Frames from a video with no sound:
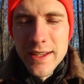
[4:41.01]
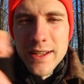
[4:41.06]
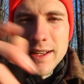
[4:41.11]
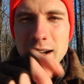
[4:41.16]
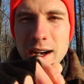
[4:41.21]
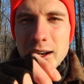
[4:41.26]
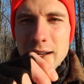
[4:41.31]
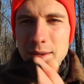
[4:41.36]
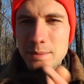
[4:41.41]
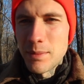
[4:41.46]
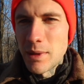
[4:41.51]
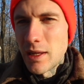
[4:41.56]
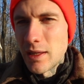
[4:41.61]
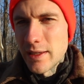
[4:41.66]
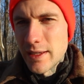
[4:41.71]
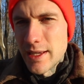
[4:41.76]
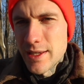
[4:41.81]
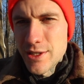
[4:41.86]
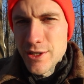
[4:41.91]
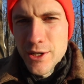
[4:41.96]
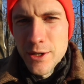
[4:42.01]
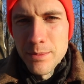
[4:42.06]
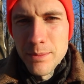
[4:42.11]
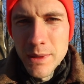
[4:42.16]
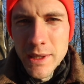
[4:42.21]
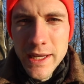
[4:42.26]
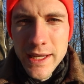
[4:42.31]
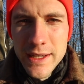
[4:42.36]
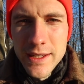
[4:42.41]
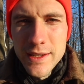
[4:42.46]
cotton polyester
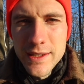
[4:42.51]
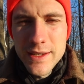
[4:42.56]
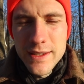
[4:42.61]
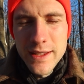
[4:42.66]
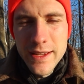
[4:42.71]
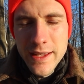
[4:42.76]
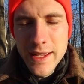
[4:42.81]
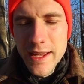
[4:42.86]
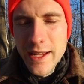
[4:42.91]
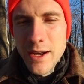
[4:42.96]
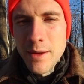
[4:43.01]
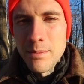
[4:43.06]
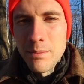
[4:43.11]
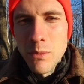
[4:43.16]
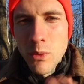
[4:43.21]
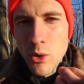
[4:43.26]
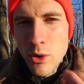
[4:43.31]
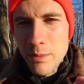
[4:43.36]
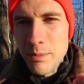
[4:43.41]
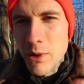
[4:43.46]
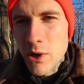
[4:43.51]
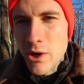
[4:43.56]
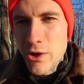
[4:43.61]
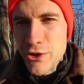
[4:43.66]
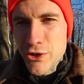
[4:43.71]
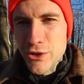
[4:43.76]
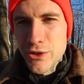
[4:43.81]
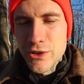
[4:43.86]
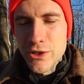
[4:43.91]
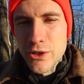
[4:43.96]
blend. Again, I'm more
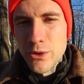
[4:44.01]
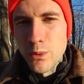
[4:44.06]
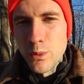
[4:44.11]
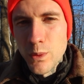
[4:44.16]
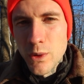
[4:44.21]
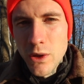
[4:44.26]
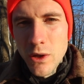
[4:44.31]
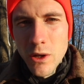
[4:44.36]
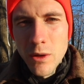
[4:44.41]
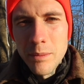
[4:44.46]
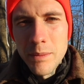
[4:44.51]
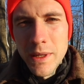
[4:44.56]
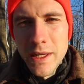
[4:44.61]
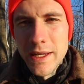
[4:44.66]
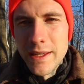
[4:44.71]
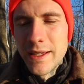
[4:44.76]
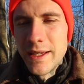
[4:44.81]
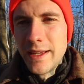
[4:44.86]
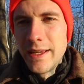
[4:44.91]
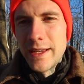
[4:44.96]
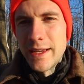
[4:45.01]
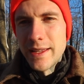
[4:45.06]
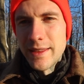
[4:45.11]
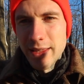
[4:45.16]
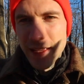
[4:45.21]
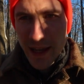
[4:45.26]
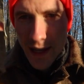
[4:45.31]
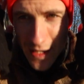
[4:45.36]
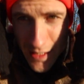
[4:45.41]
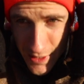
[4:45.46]
partial to wool, but in the
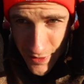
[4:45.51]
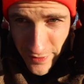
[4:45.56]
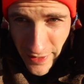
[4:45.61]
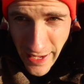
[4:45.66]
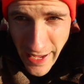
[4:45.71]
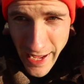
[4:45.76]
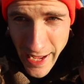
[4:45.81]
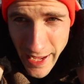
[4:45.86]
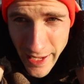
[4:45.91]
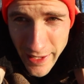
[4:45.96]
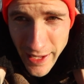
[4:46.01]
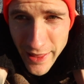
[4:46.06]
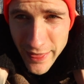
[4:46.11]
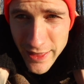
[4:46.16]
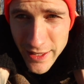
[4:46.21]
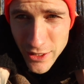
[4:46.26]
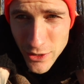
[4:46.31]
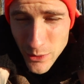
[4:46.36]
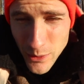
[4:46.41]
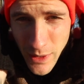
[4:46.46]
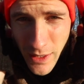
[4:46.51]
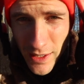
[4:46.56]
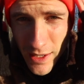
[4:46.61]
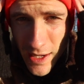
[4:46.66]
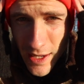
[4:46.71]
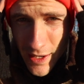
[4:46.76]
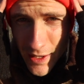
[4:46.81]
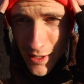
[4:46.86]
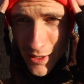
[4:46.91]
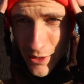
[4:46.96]
case of a hat, I think you can
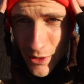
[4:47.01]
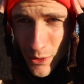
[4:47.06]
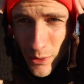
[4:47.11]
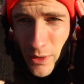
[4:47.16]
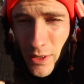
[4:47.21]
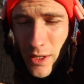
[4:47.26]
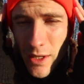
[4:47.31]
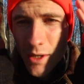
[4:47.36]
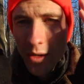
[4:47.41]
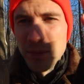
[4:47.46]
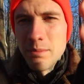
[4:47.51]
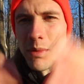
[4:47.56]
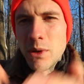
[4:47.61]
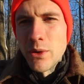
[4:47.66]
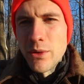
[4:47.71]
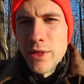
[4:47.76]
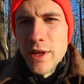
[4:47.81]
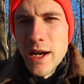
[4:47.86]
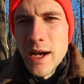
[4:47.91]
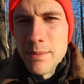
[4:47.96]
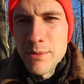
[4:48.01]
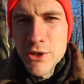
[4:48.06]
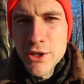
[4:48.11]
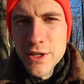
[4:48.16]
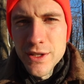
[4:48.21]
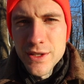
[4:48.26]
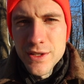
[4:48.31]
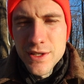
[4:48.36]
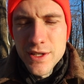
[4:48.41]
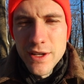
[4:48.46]
kind of go both
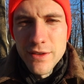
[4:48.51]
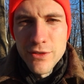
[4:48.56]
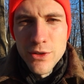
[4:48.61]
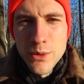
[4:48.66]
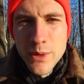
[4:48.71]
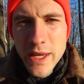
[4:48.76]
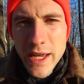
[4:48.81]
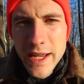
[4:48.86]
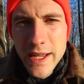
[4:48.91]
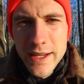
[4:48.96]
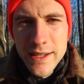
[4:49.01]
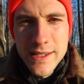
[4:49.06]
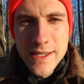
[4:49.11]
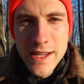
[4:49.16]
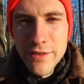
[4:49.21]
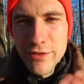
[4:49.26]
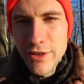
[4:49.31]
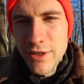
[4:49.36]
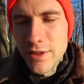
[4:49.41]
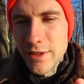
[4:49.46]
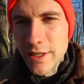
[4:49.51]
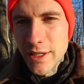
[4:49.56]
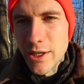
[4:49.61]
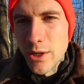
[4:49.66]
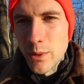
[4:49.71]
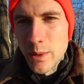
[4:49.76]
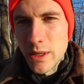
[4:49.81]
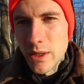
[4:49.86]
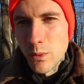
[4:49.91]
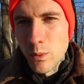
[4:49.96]
options. If you can, definitely go
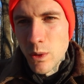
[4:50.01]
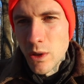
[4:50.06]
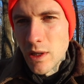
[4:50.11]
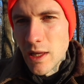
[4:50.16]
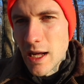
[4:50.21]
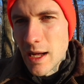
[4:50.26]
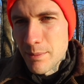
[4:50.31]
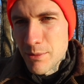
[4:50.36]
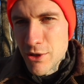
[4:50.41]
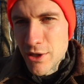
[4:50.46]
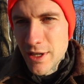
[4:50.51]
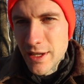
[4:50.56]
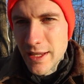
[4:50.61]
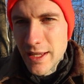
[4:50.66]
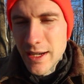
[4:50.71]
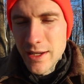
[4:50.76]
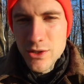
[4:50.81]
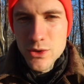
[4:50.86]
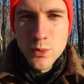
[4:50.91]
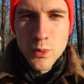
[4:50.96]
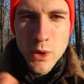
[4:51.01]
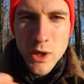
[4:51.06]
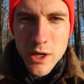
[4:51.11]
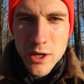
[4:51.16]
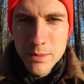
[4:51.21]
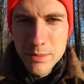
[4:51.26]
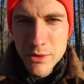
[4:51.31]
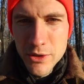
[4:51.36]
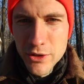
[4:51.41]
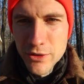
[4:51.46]
with the wool option. Again, it's
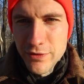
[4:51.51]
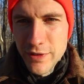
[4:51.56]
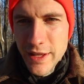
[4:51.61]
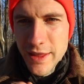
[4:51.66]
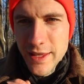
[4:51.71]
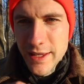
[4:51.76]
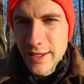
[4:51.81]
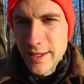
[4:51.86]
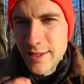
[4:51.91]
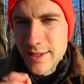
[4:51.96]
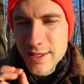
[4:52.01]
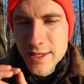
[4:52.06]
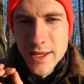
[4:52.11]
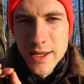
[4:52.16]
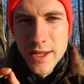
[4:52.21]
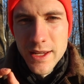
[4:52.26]
waterproof. I think it's